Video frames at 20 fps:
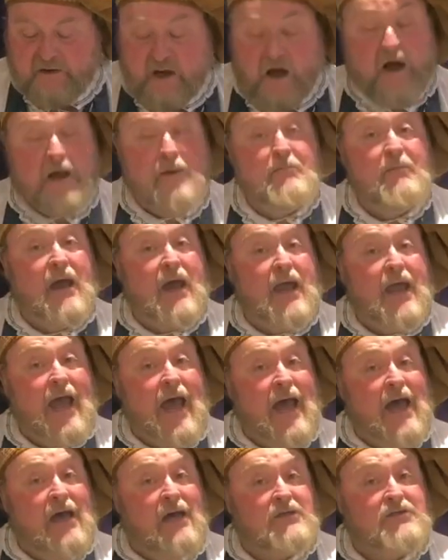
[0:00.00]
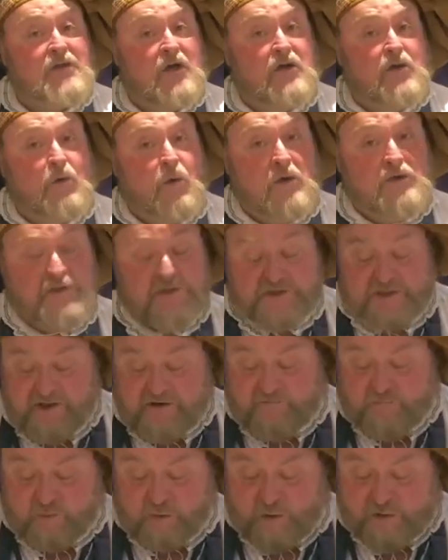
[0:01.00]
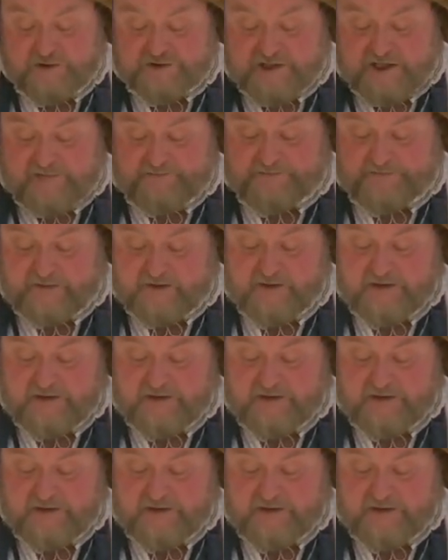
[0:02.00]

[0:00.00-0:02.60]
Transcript: I may add a quantity of water